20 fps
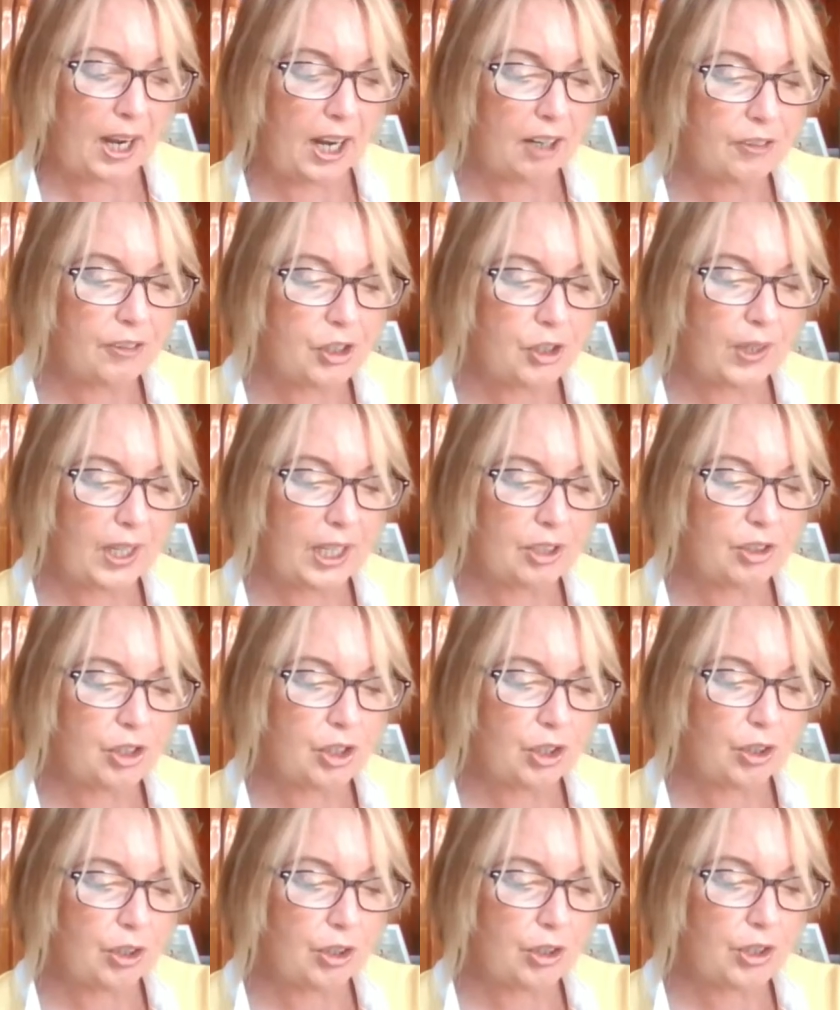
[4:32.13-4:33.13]
after our
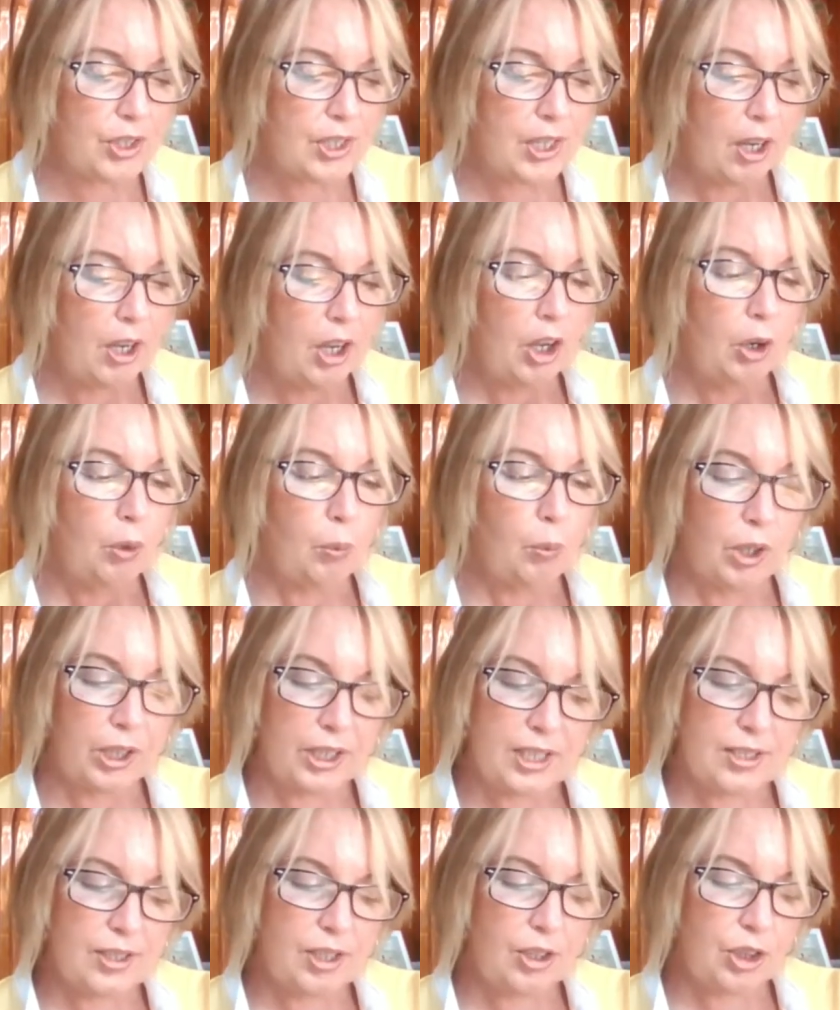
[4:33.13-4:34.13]
dogs. What
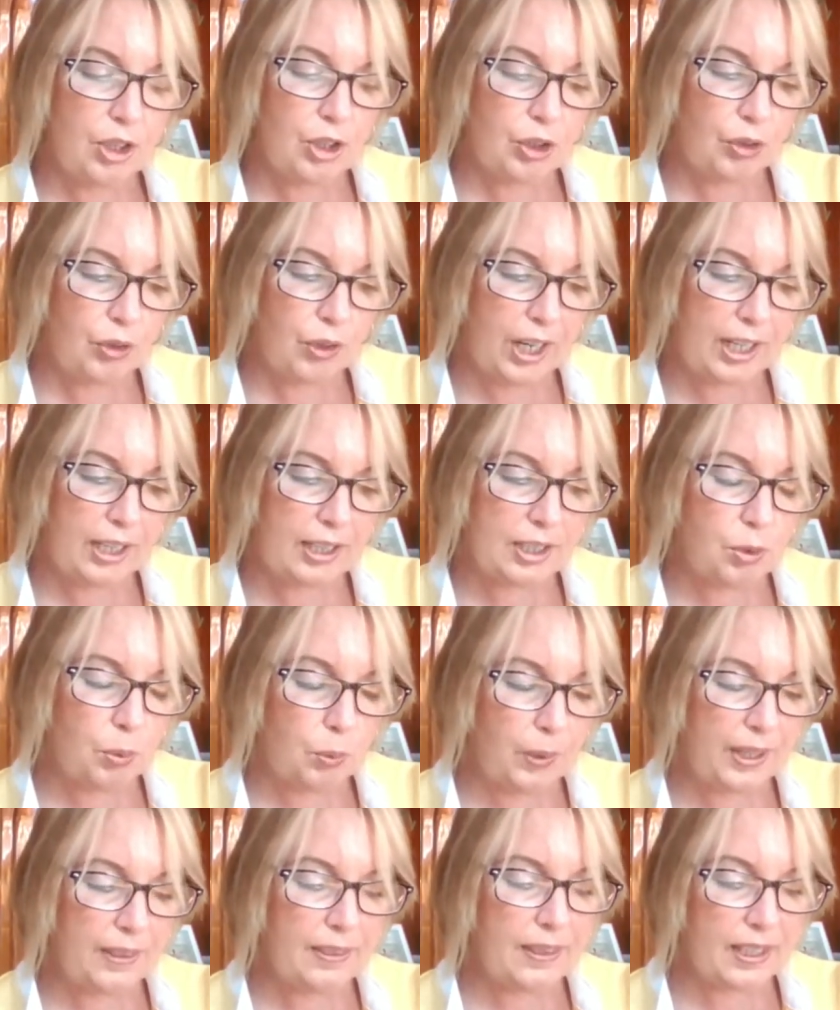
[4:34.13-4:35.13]
is the threat
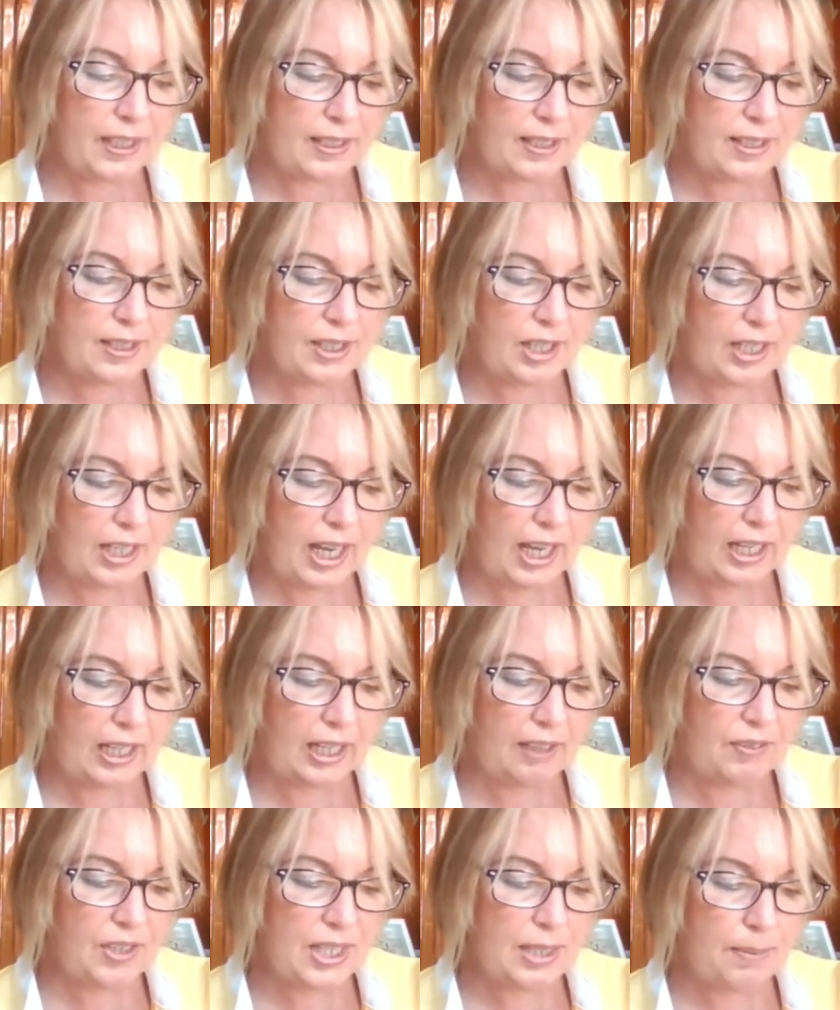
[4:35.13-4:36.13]
with this to
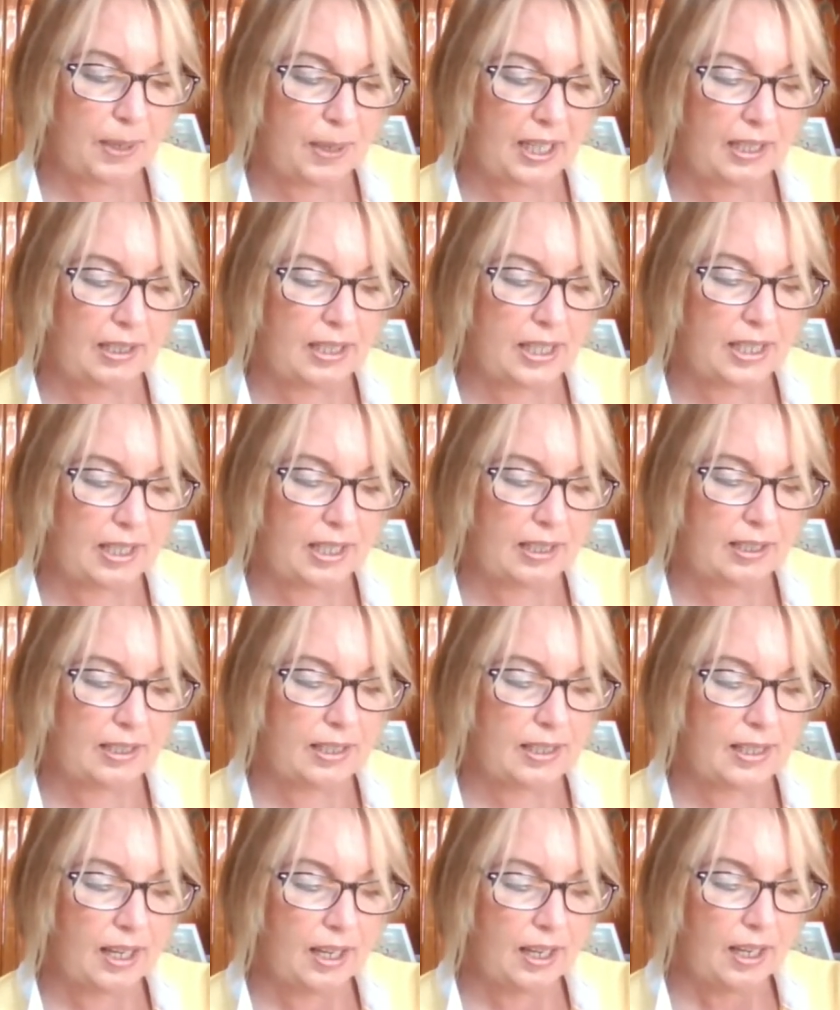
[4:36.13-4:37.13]
native
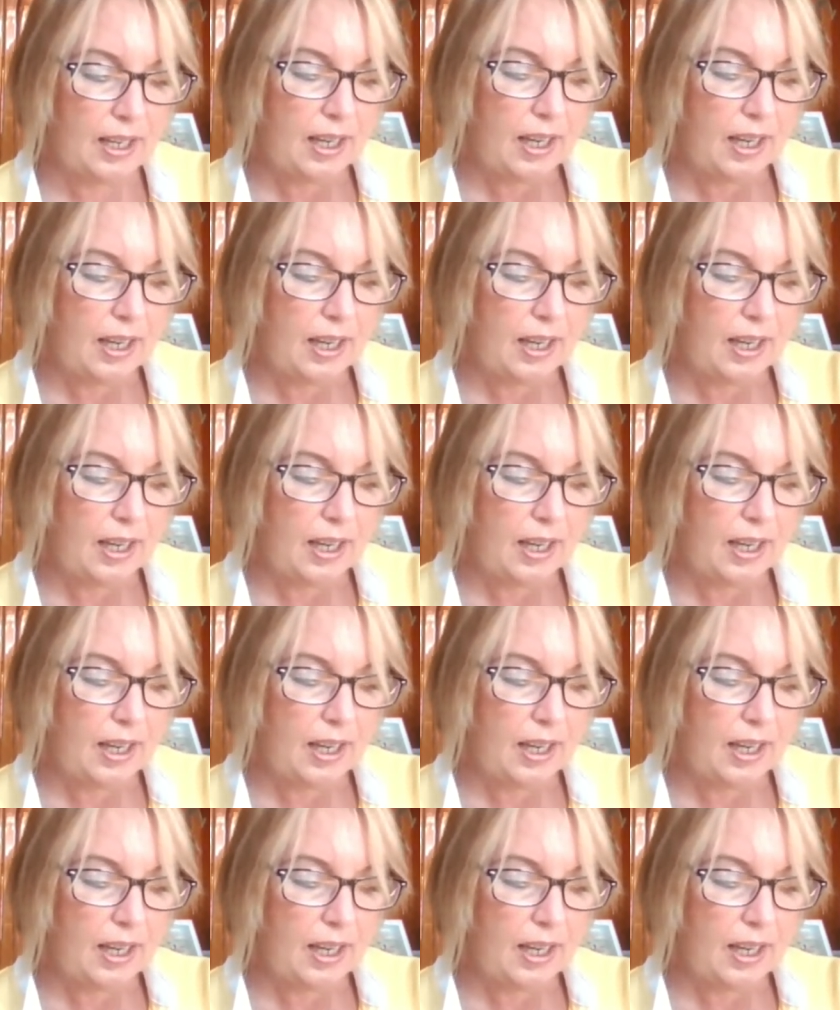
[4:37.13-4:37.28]
species?